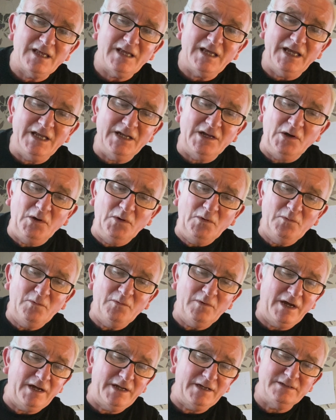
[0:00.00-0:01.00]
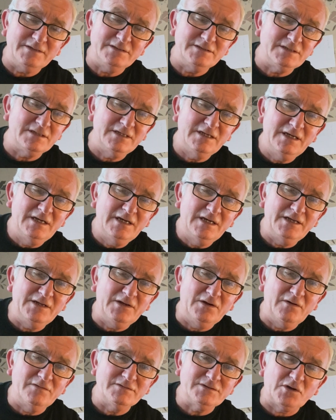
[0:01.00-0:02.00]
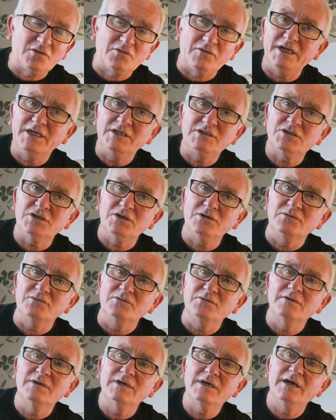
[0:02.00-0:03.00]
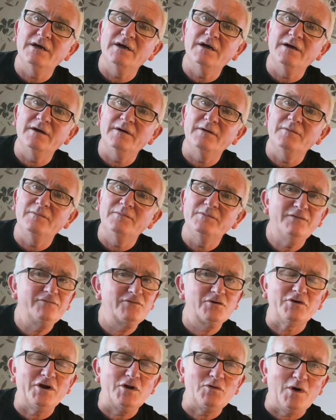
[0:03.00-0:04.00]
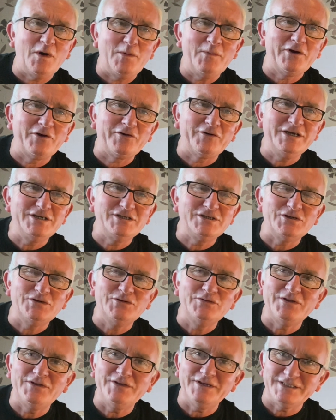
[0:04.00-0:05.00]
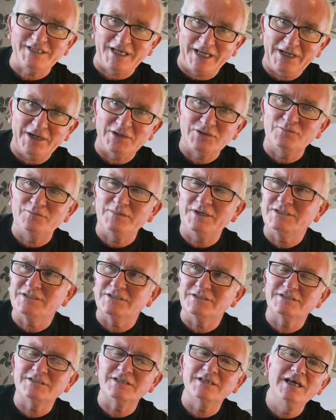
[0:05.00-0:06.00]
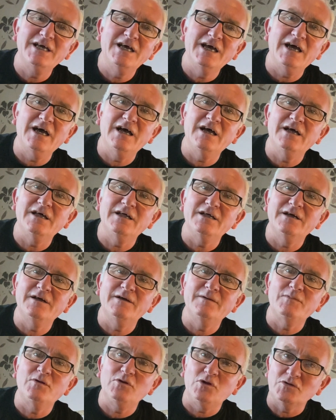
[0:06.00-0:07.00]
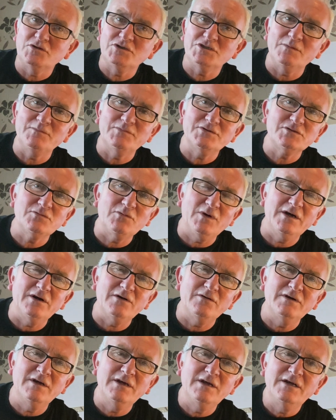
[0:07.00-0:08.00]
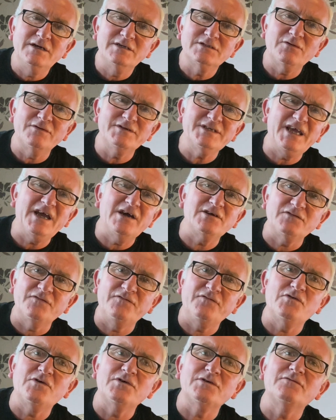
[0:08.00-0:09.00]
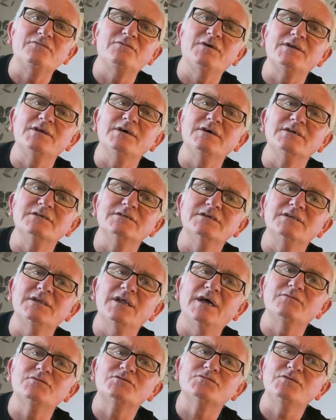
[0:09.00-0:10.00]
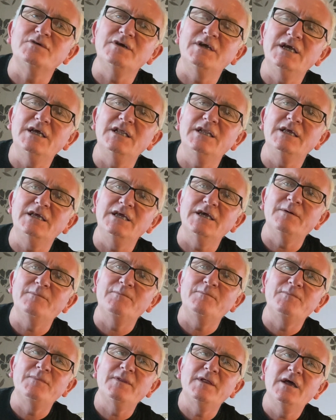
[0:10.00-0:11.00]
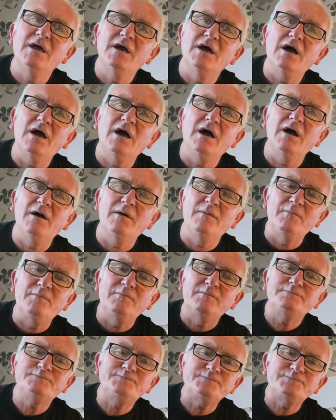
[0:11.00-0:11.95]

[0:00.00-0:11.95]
You know, and you know, I was a grade two, um, never grade one, but a grade two at things like 800 meters, um, long jump as well. So I was 800, 400 runner, and that was really um, um,